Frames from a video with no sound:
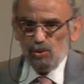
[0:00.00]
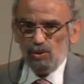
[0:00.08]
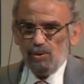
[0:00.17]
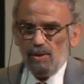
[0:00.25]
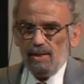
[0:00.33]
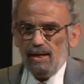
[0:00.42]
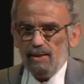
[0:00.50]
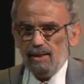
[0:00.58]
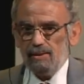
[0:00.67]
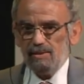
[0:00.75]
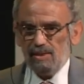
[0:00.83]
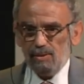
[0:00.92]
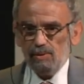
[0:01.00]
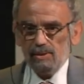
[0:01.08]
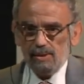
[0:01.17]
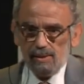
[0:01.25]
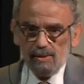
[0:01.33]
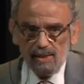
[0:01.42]
you today that
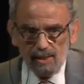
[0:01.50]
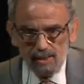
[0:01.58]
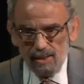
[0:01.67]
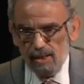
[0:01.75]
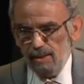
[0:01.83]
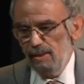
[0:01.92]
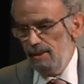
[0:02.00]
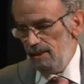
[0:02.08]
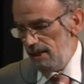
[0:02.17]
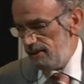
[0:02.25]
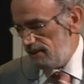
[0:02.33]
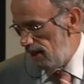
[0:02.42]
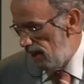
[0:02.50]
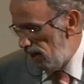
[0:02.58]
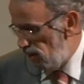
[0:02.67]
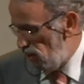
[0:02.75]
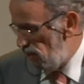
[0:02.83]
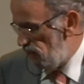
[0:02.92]
sequencing DNA has a
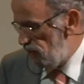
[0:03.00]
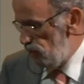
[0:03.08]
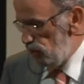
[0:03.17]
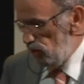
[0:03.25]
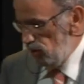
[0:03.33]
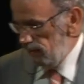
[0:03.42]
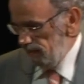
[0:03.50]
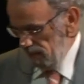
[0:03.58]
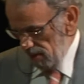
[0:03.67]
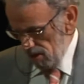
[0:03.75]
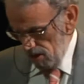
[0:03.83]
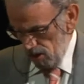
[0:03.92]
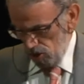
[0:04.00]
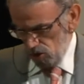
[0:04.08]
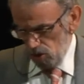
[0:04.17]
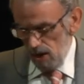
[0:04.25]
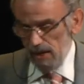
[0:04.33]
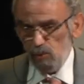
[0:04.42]
long future.
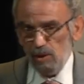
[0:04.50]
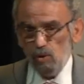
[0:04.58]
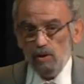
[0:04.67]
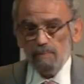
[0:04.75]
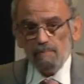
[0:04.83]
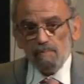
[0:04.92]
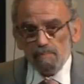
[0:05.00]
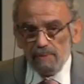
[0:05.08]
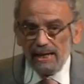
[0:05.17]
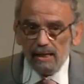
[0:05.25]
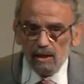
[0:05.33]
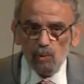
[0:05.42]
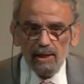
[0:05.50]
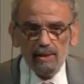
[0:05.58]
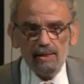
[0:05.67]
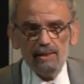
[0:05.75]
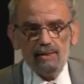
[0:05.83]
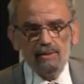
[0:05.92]
So I will very
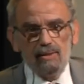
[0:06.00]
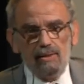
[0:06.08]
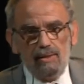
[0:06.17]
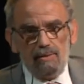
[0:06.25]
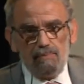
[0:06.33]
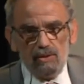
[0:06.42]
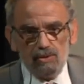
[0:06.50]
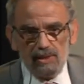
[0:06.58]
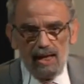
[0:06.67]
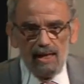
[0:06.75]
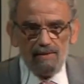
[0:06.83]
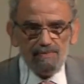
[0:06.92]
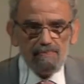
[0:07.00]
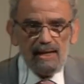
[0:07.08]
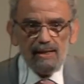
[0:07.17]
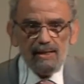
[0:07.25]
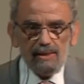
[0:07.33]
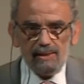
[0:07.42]
quickly, because I have
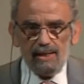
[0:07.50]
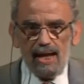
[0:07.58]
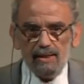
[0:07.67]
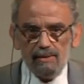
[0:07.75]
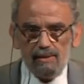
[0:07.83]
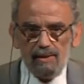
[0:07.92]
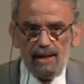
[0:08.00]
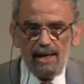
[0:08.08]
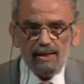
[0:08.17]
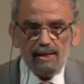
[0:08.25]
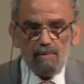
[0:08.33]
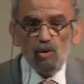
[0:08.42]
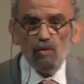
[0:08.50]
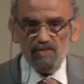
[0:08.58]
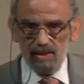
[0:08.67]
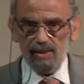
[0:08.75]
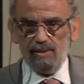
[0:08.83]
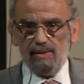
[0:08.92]
many slides like a
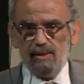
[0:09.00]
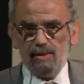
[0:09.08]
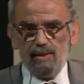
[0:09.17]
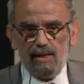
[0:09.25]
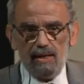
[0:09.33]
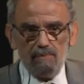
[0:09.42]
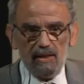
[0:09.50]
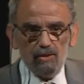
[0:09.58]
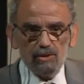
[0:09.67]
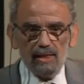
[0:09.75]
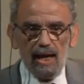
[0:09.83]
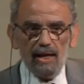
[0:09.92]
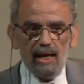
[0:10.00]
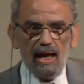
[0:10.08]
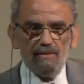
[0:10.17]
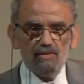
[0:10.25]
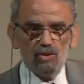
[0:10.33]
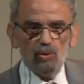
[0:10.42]
movie, because I
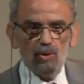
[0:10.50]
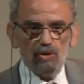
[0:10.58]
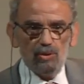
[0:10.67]
have to